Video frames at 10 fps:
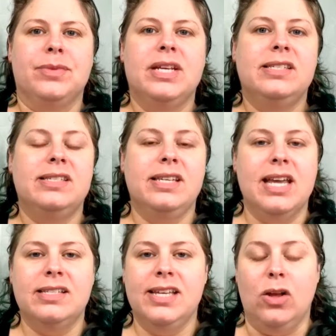
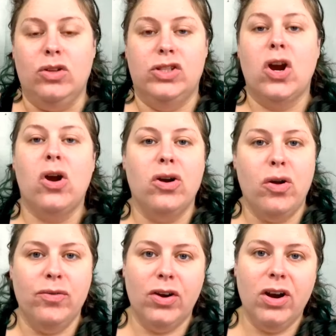skin cell
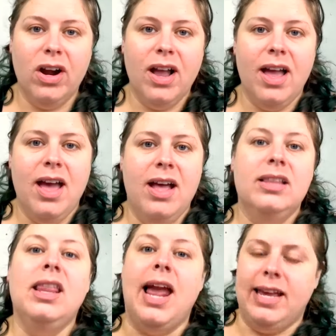turnover
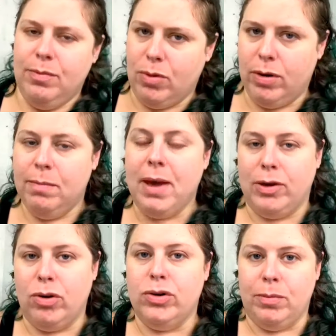like
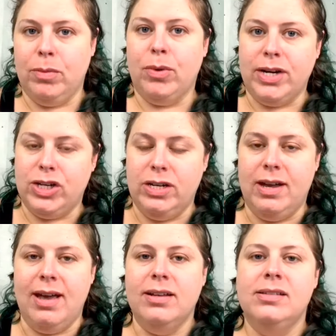microdermabrasion
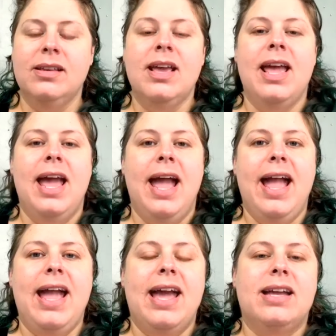does,
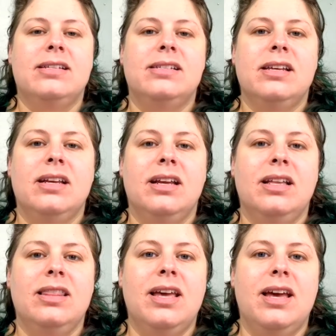and
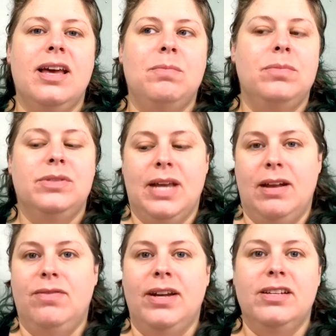the
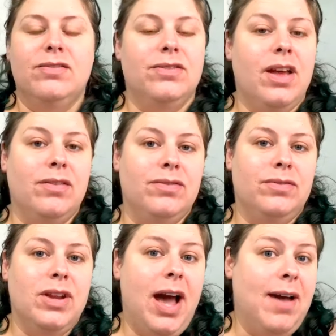side effect of
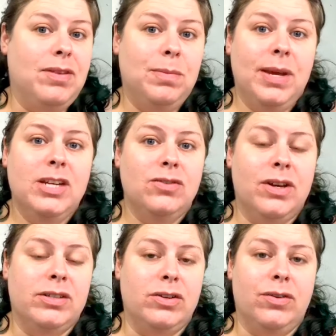not having peach
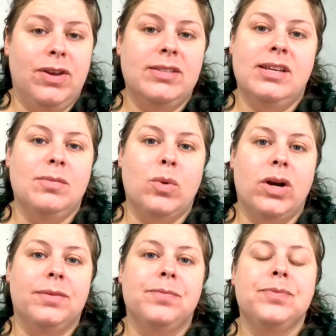fuzz on your face
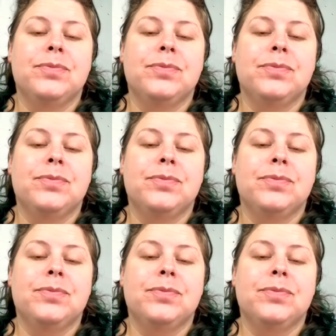anymore.